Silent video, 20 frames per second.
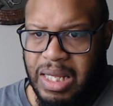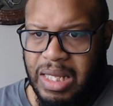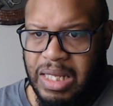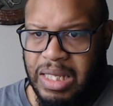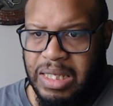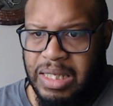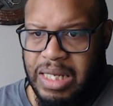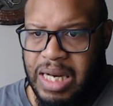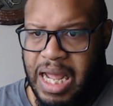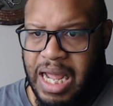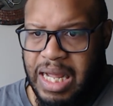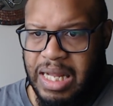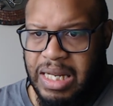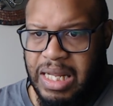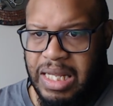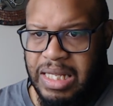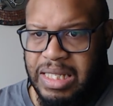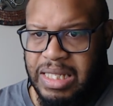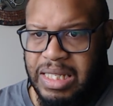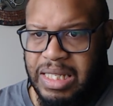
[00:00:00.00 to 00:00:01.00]
it's not
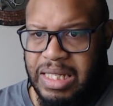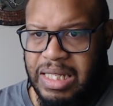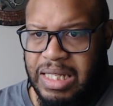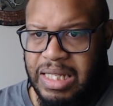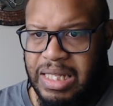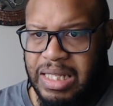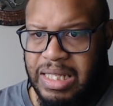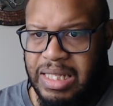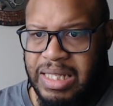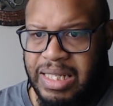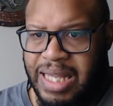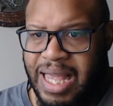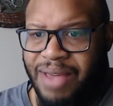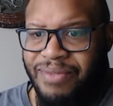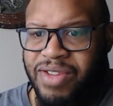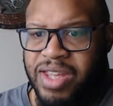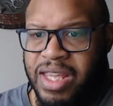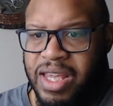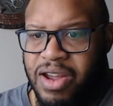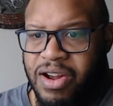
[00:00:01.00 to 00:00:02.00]
it's
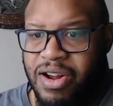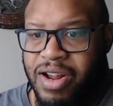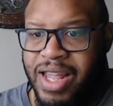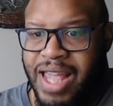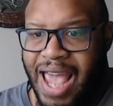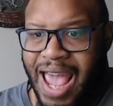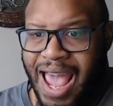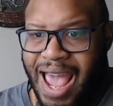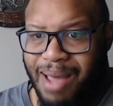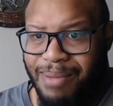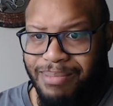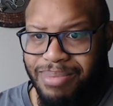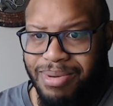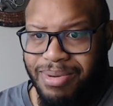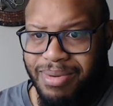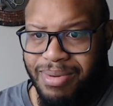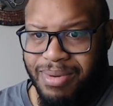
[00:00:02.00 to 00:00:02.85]
seven year gap.